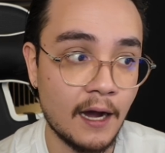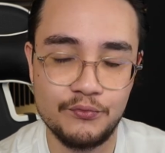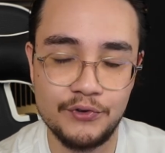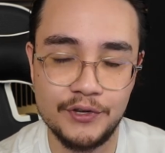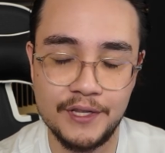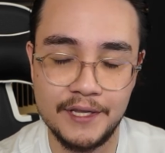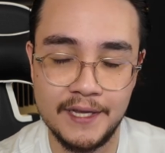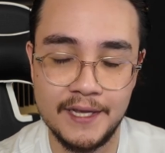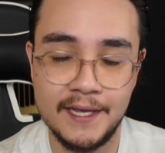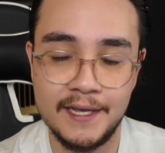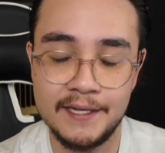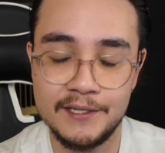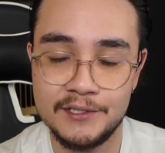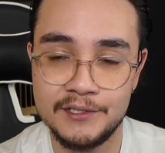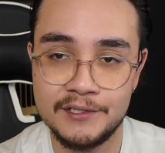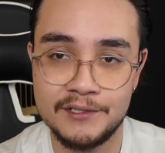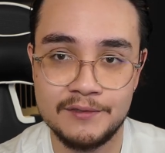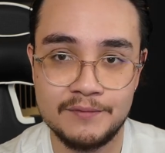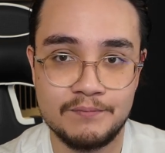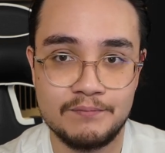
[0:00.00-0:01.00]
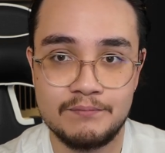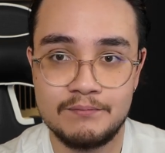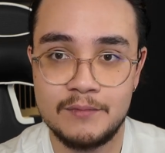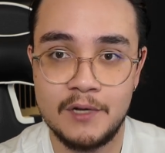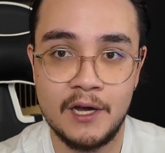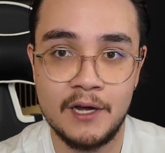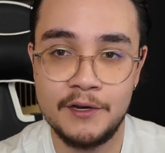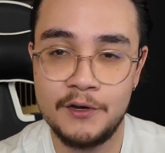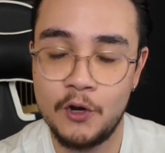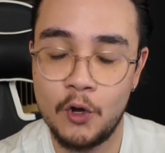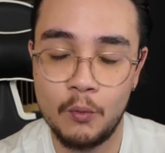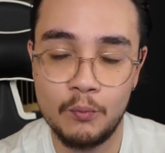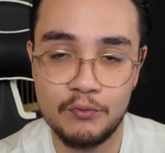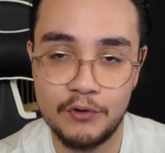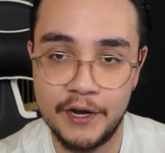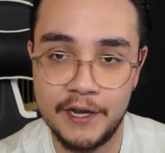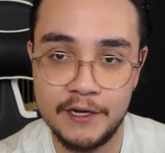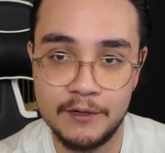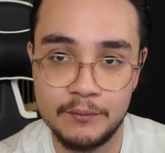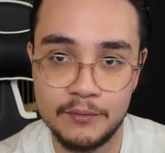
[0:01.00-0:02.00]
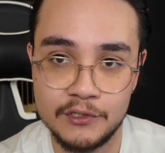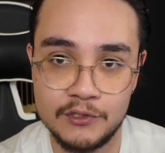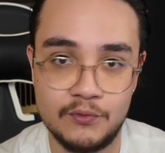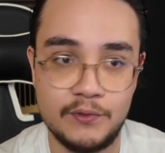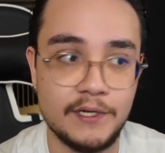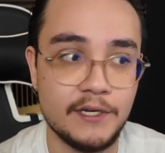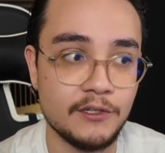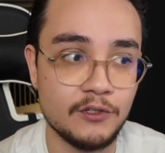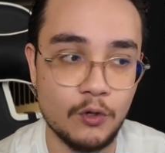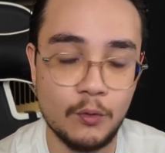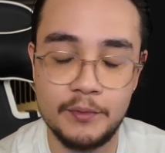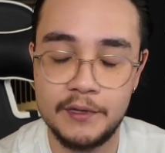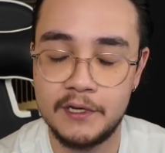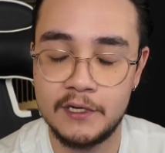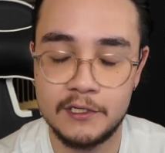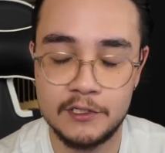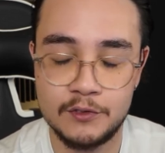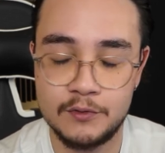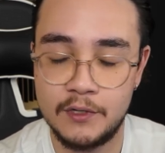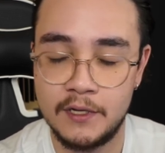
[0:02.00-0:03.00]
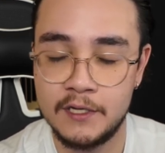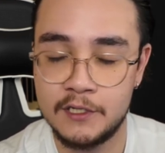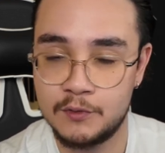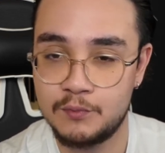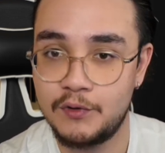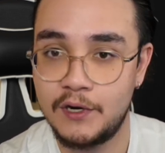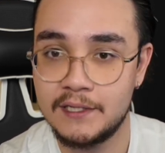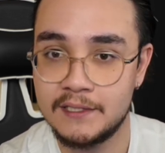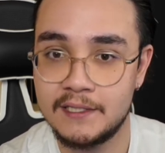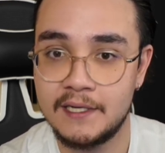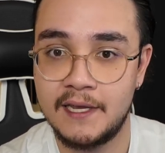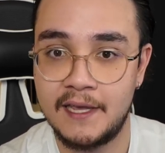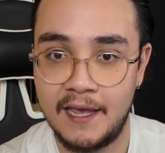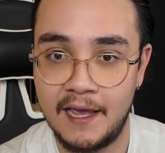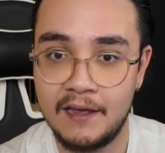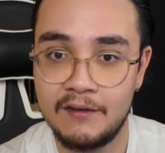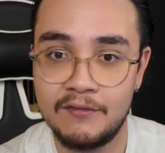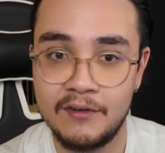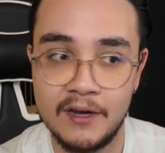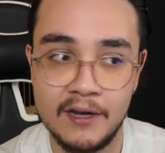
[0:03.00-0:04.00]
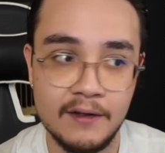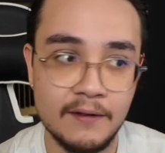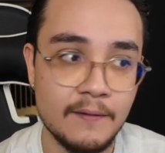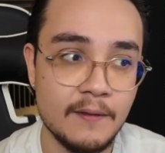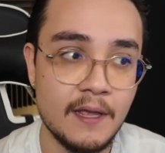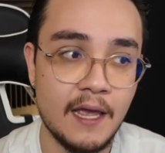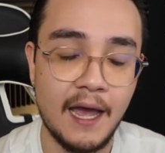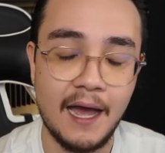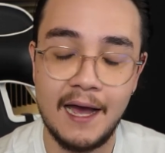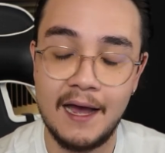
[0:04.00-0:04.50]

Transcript: there really is a no-brainer between Adobe Express and Canva,